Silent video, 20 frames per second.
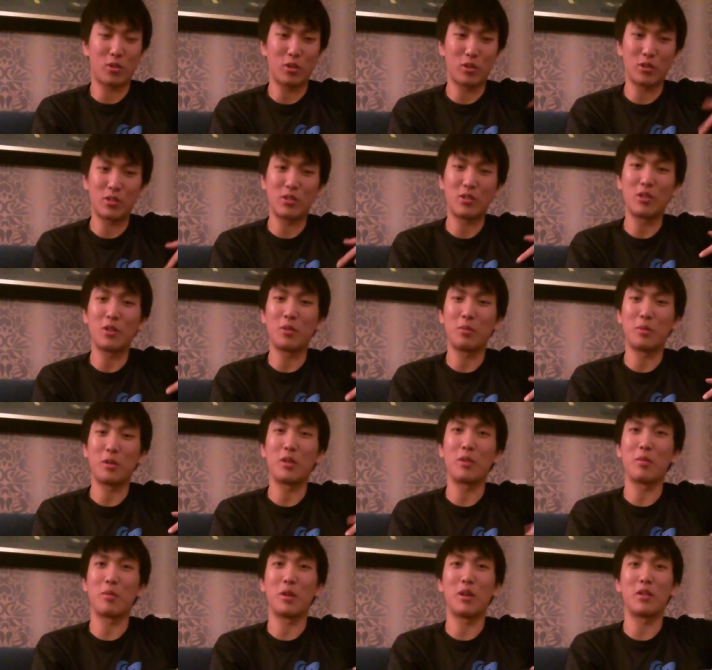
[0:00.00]
could still
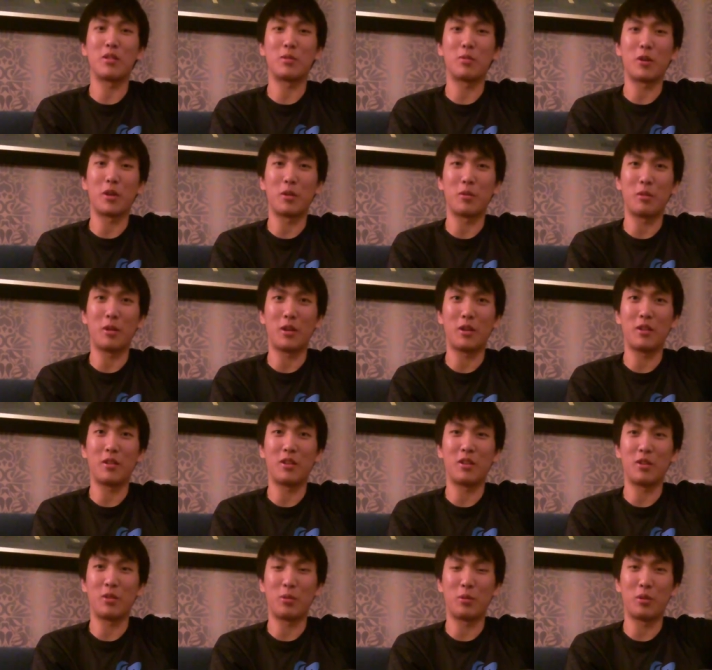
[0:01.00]
be the best bottom lane
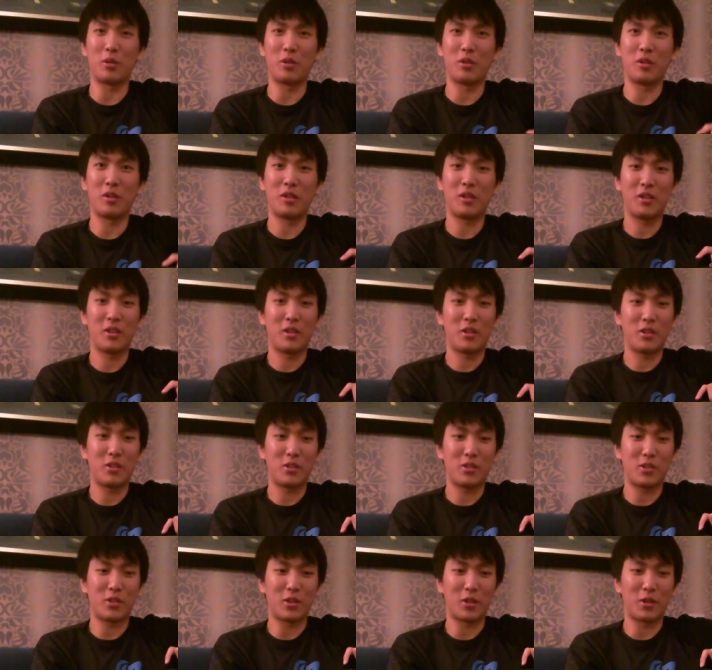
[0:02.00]
in the world.
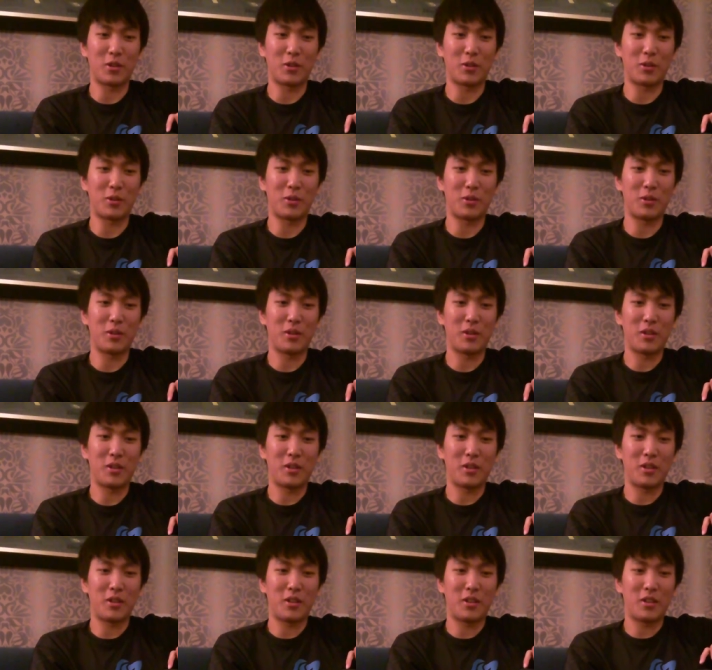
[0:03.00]
So
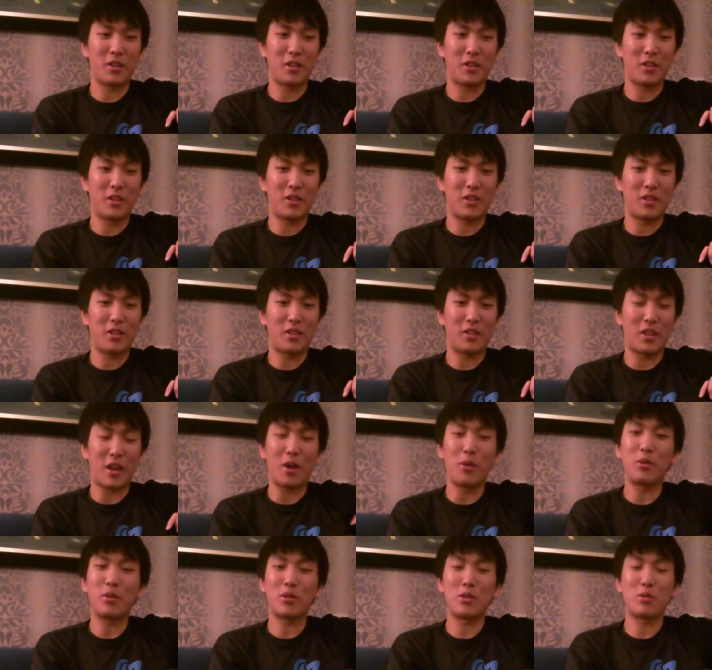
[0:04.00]

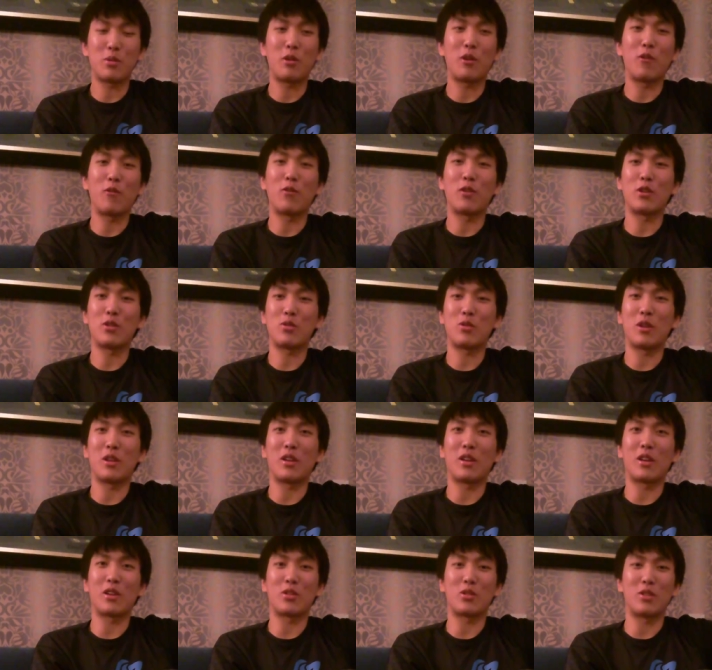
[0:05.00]
that was really
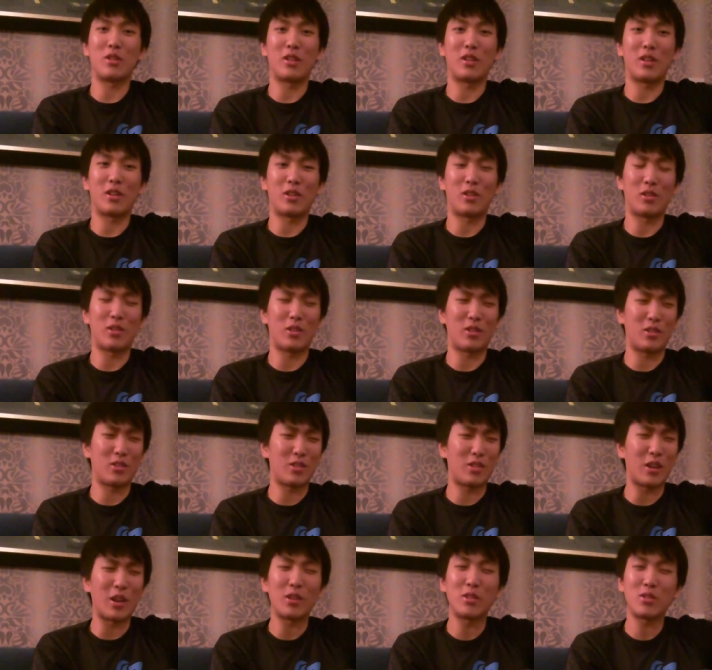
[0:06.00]
frustrating, actually. Like, it
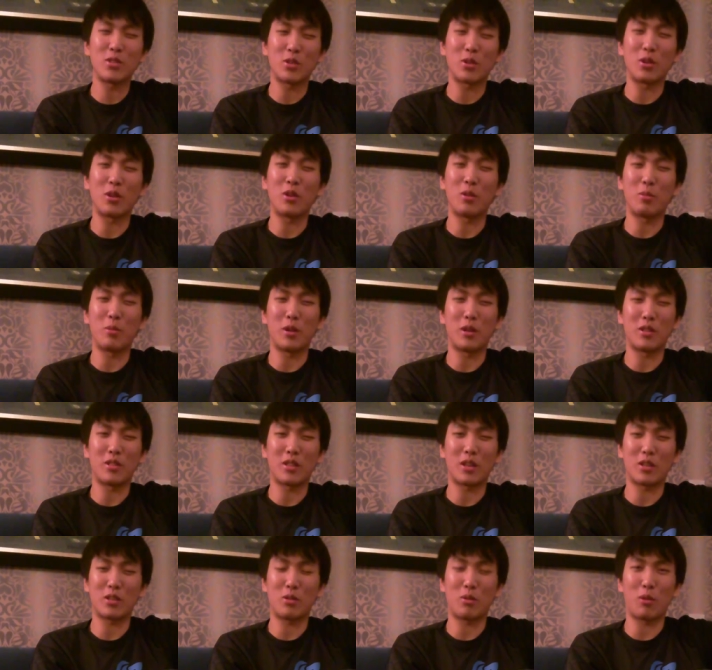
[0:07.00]
sounds good, but it's
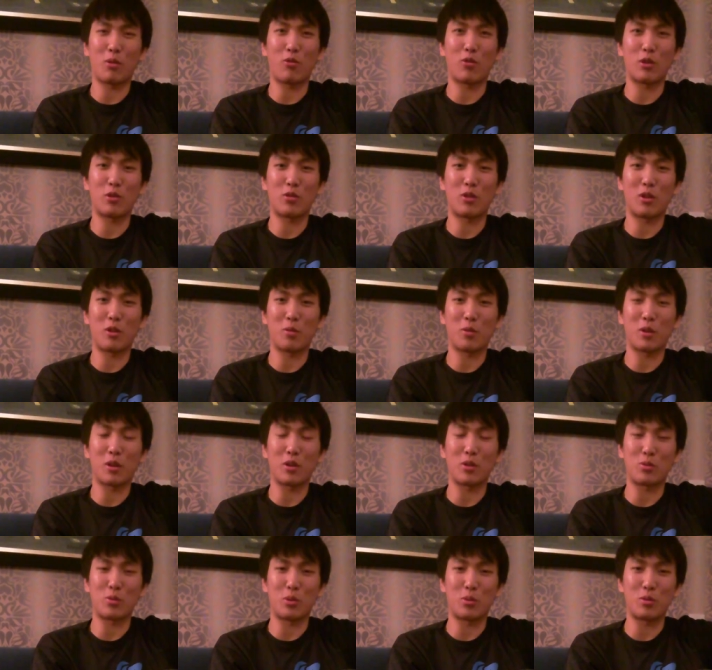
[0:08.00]
actually really frustrating
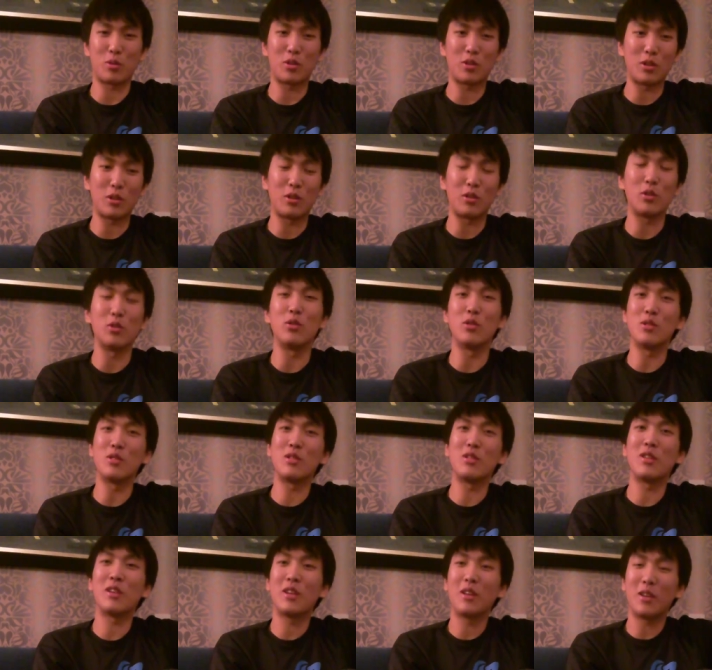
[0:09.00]
because we would still
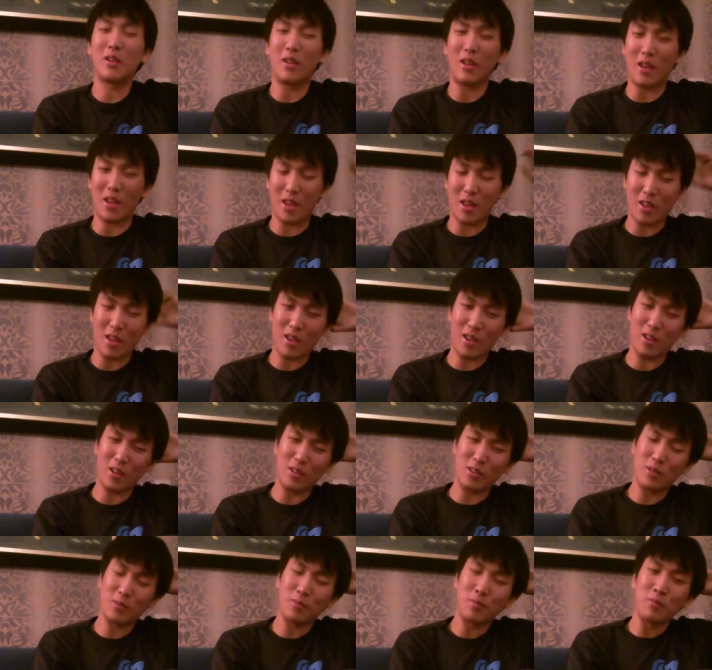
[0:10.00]
lose.
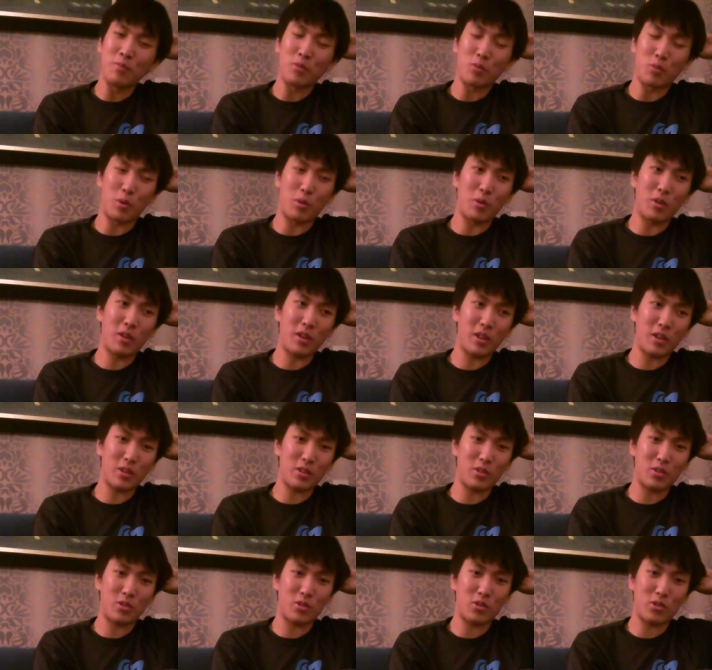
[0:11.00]
And we
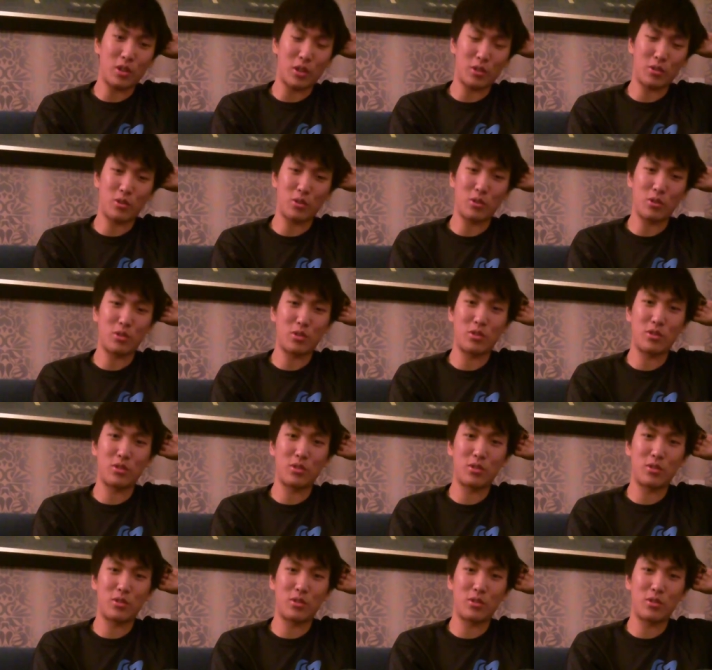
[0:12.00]
realized Chauster's